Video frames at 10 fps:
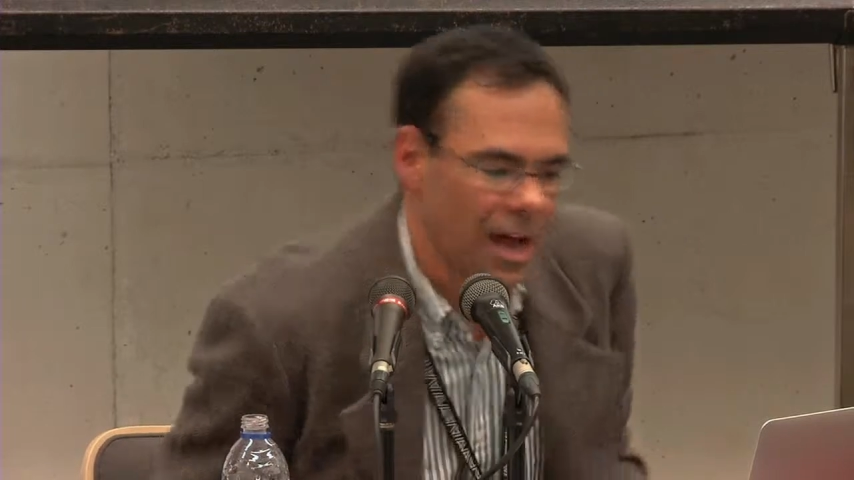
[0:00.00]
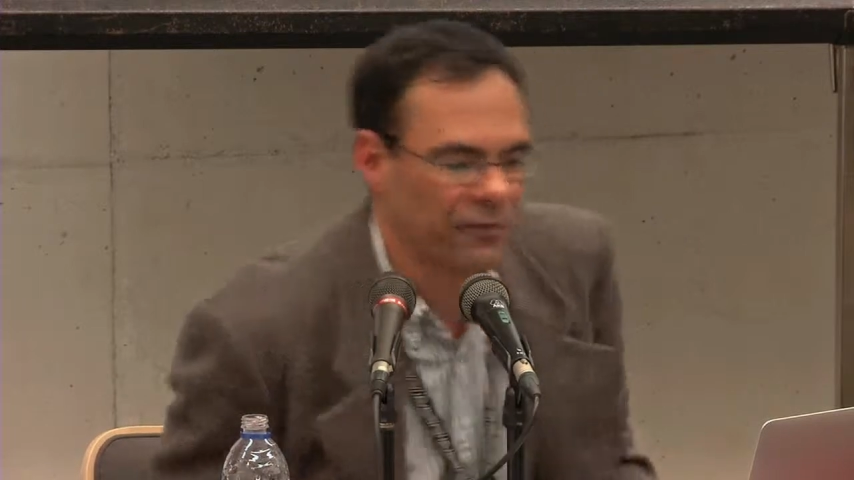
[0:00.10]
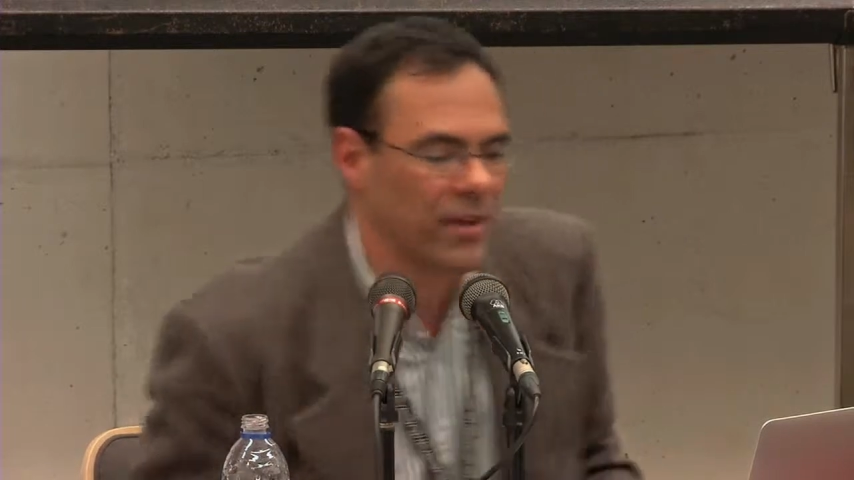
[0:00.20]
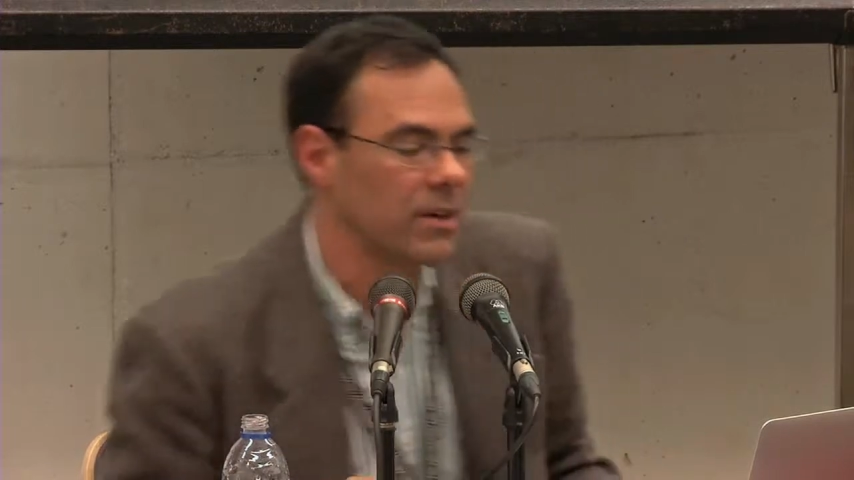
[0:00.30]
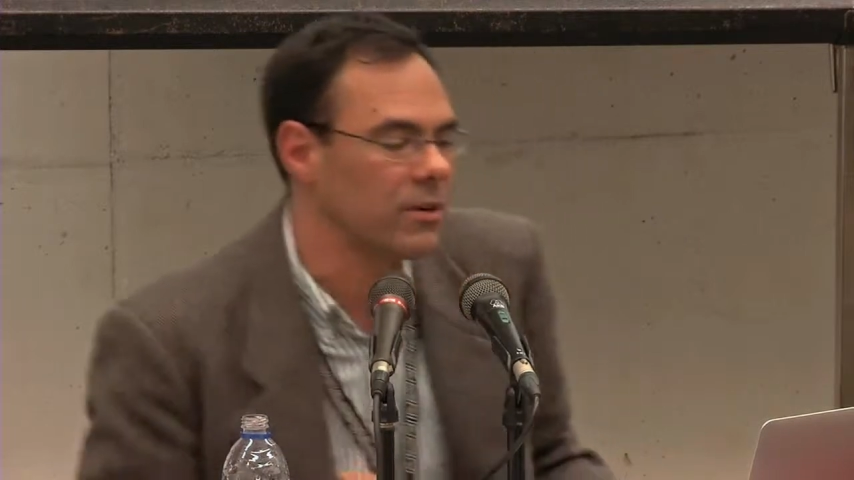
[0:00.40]
a
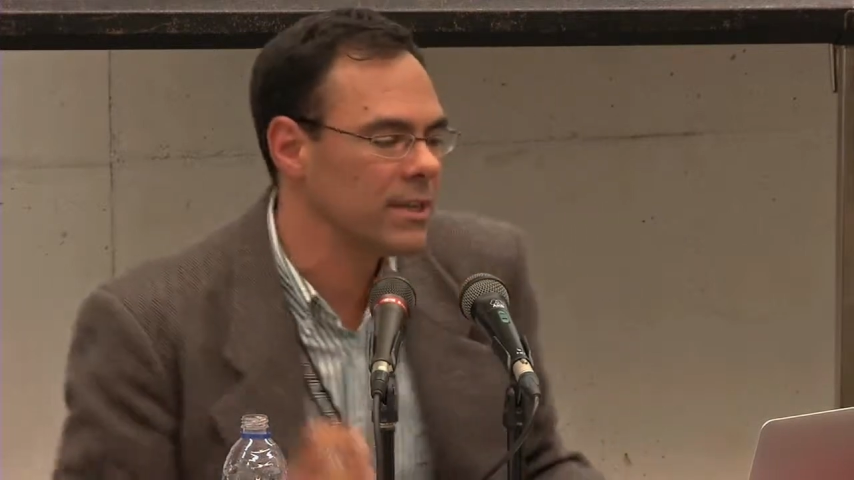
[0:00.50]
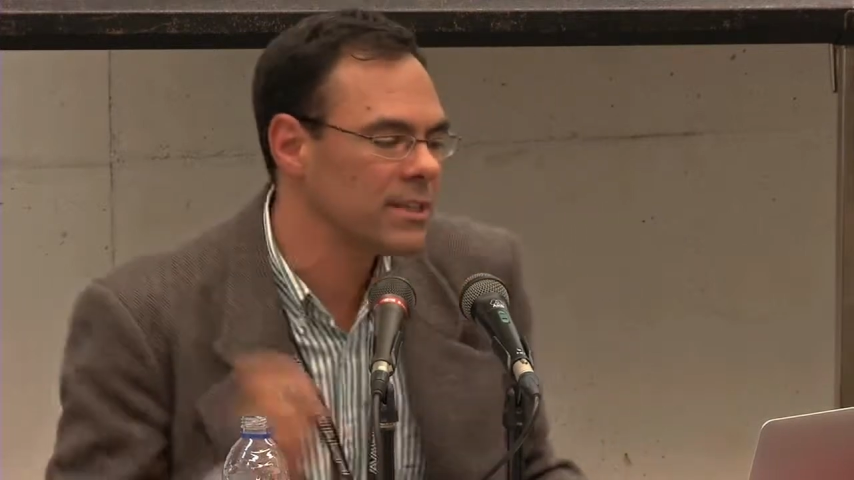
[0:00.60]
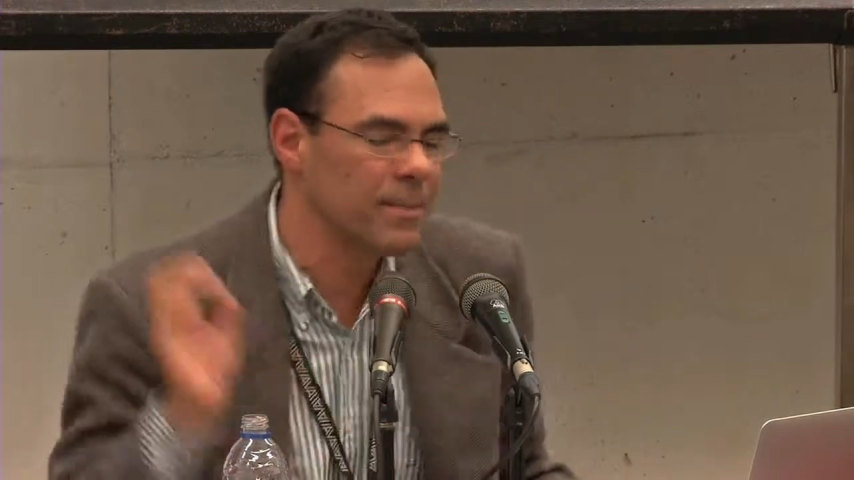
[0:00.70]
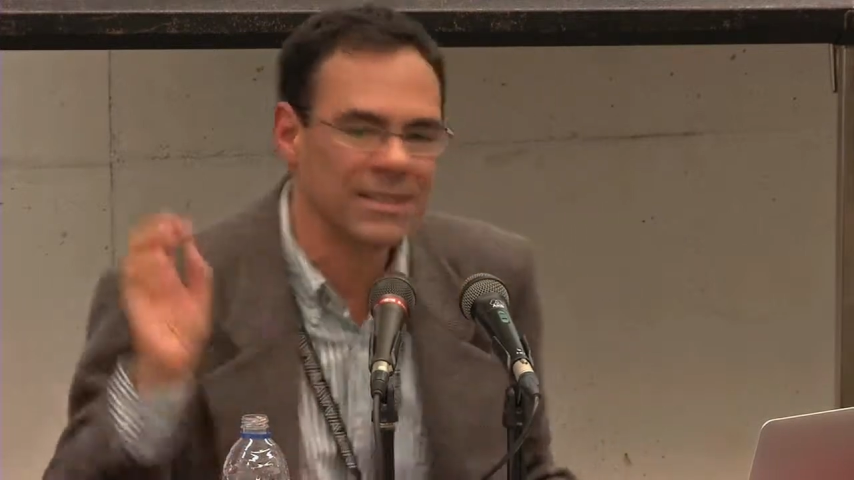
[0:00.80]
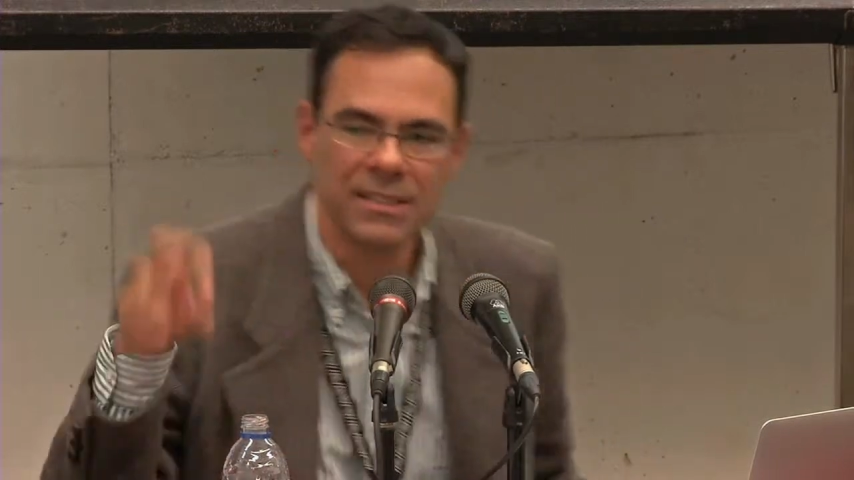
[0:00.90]
very
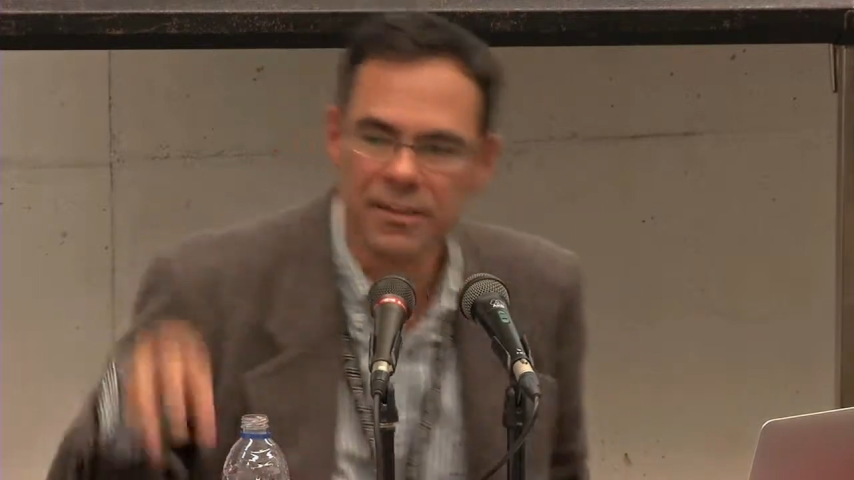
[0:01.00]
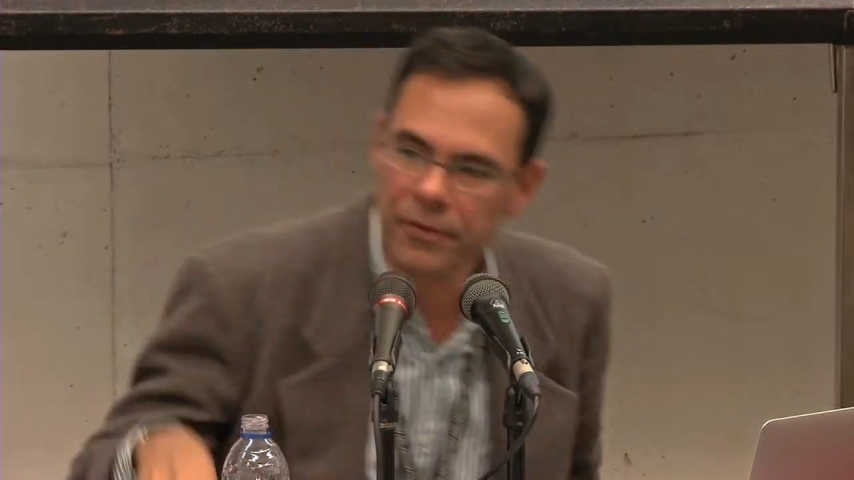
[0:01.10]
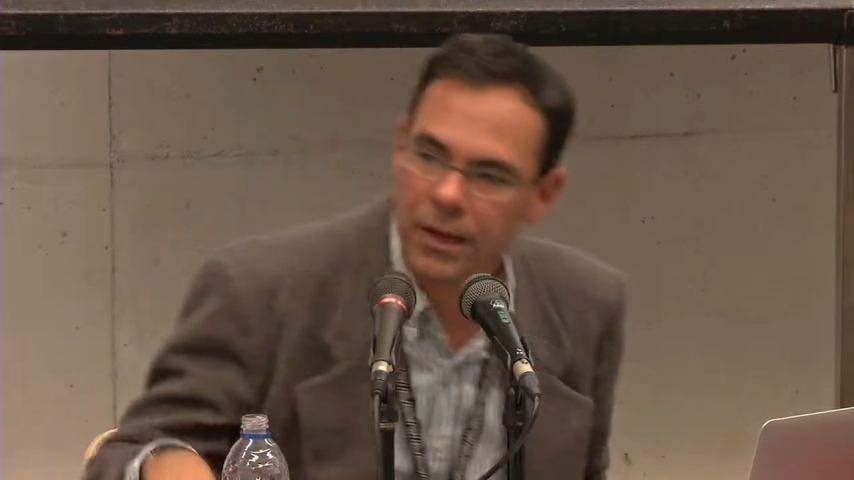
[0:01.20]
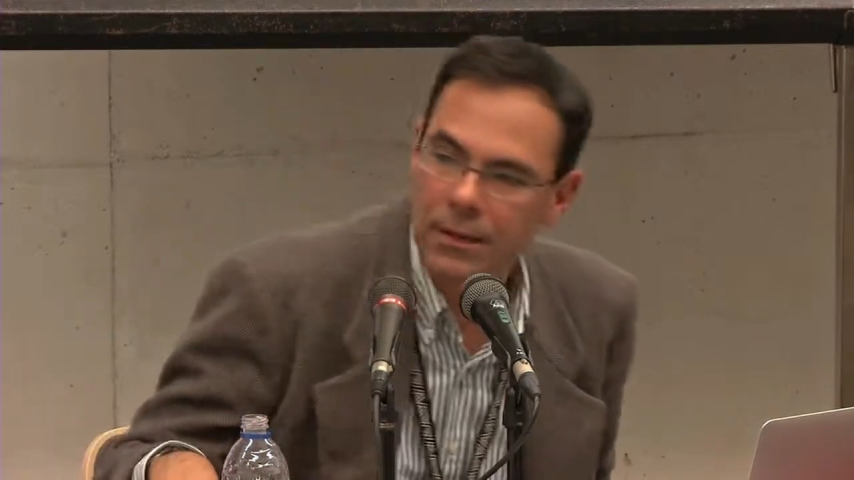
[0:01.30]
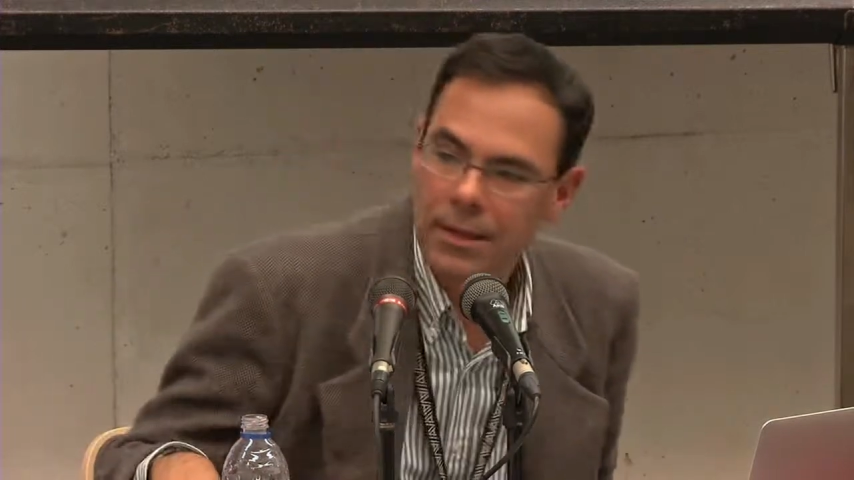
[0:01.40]

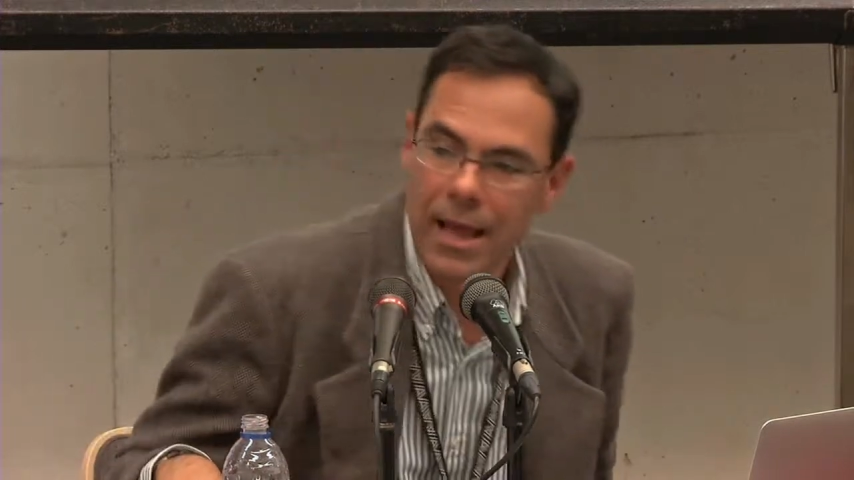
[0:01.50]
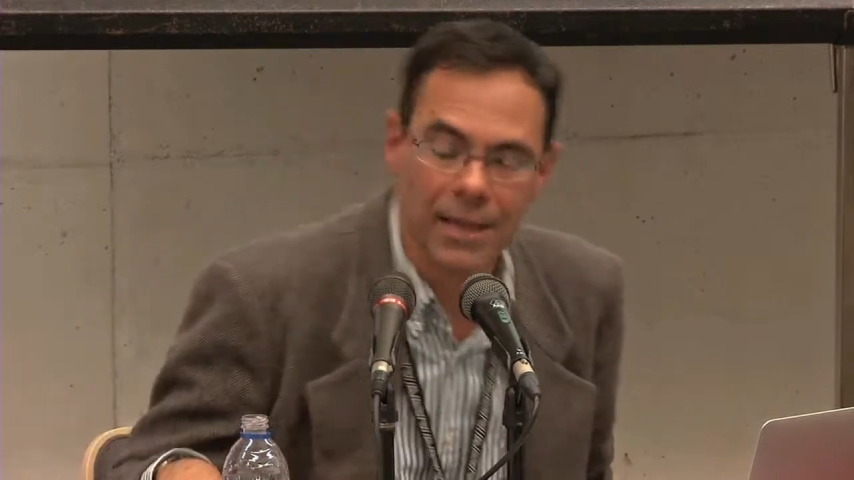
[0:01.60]
specific